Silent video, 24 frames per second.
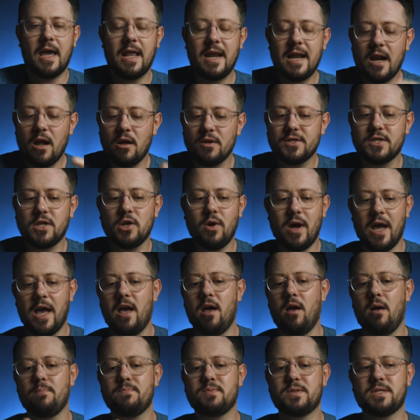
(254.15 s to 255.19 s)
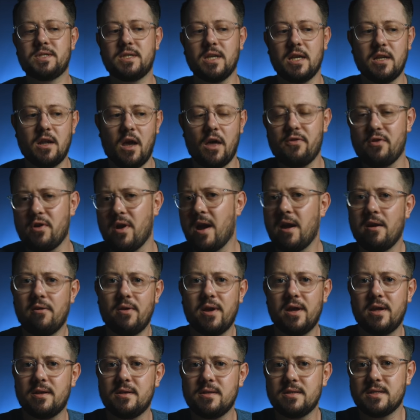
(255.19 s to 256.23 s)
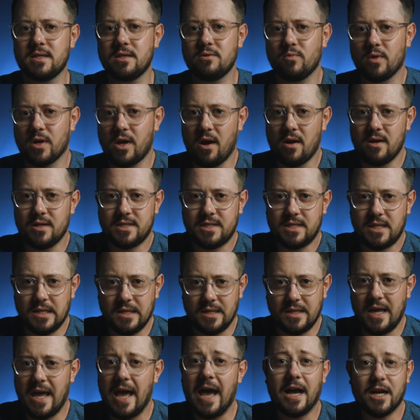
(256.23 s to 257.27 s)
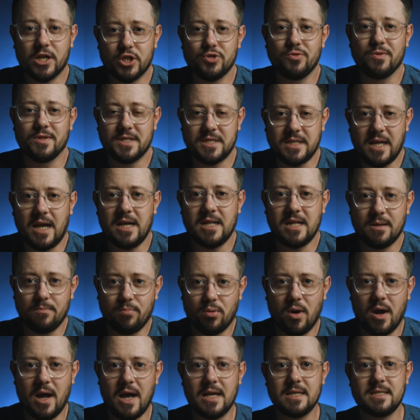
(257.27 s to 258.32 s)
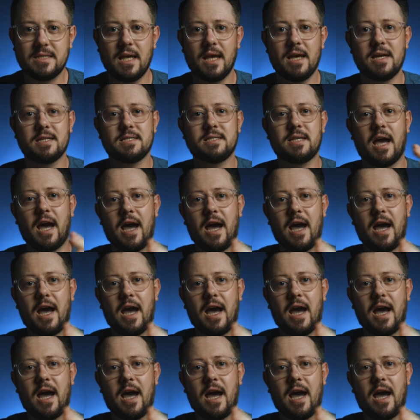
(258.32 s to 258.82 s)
And it also helps in other areas in regards to the actual styling process.